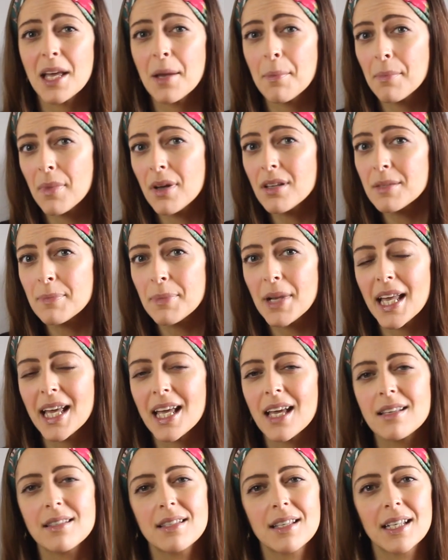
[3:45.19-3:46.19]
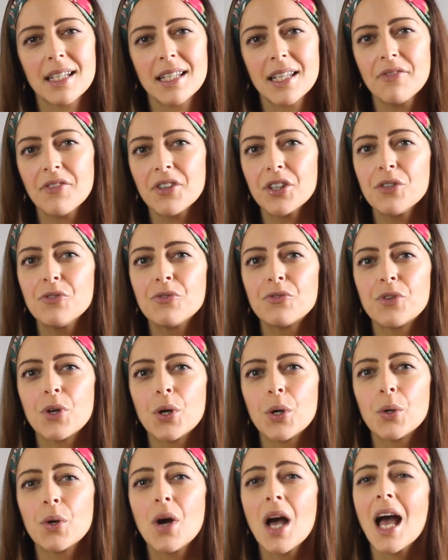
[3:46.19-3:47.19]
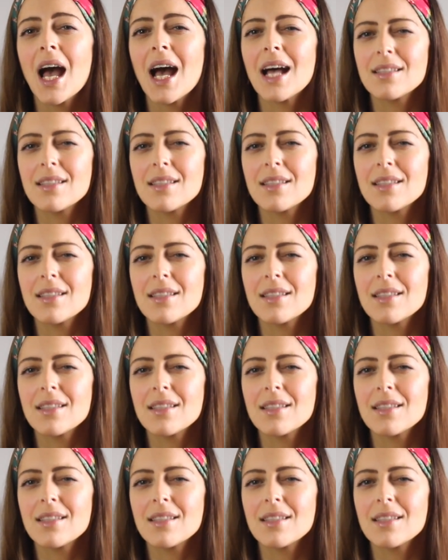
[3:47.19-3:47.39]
it must play a significant role